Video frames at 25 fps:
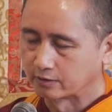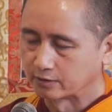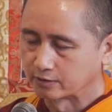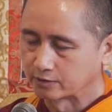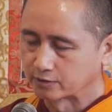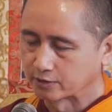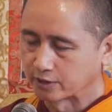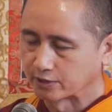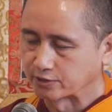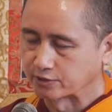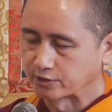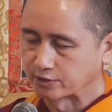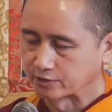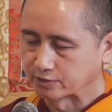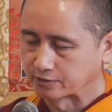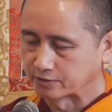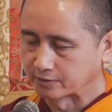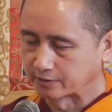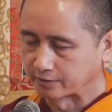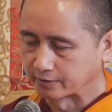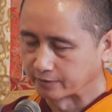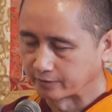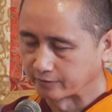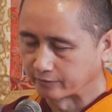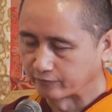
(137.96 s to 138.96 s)
such as
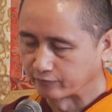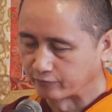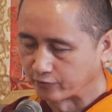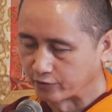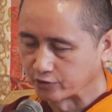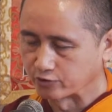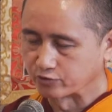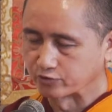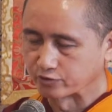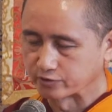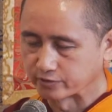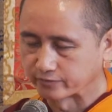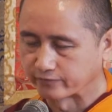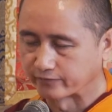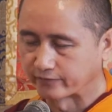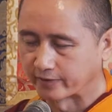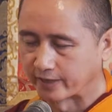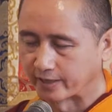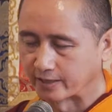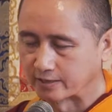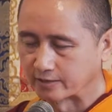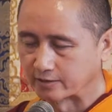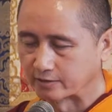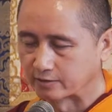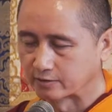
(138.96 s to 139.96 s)
the virtuous
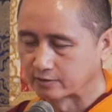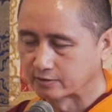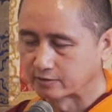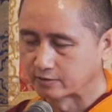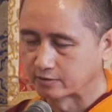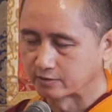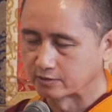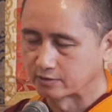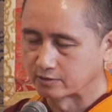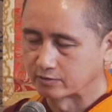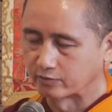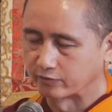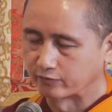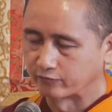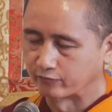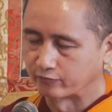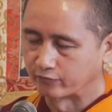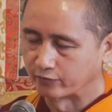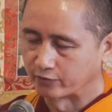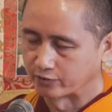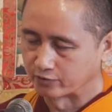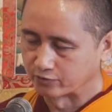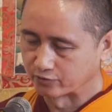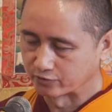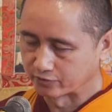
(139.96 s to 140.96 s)
friend, uh,
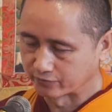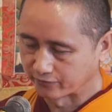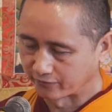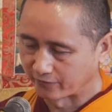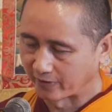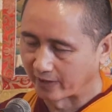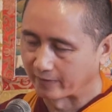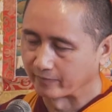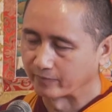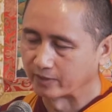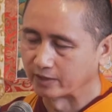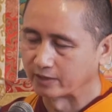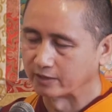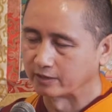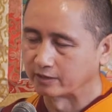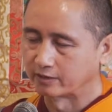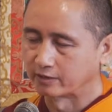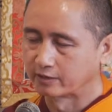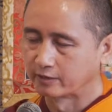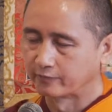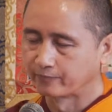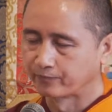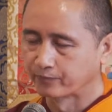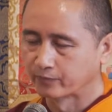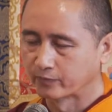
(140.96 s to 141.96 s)
virtuous family,
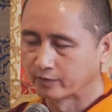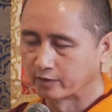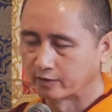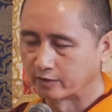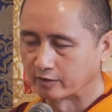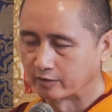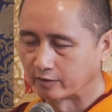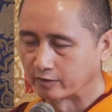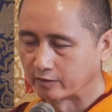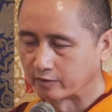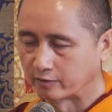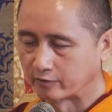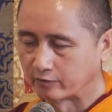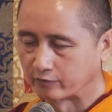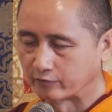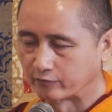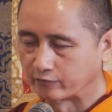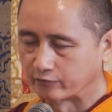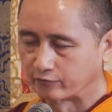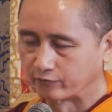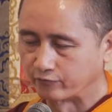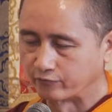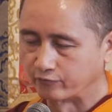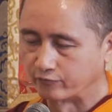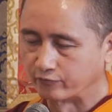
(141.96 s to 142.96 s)
uh,
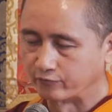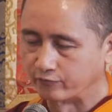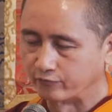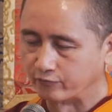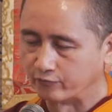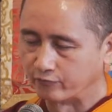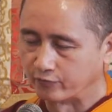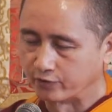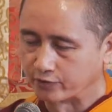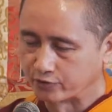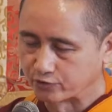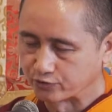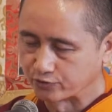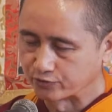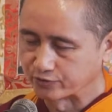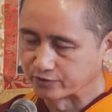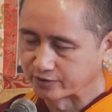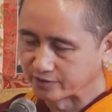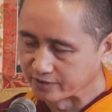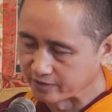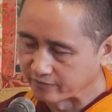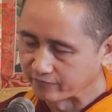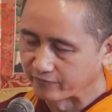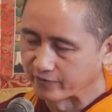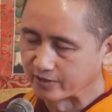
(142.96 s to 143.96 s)

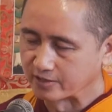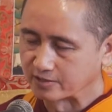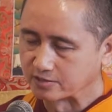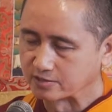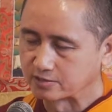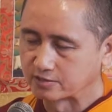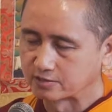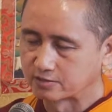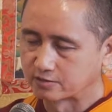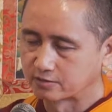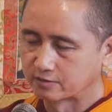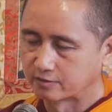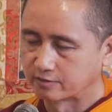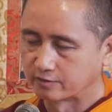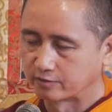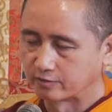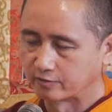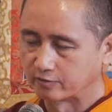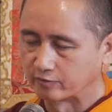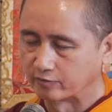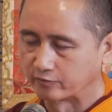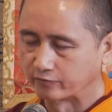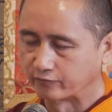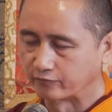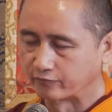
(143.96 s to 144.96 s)
virtuous events, you know,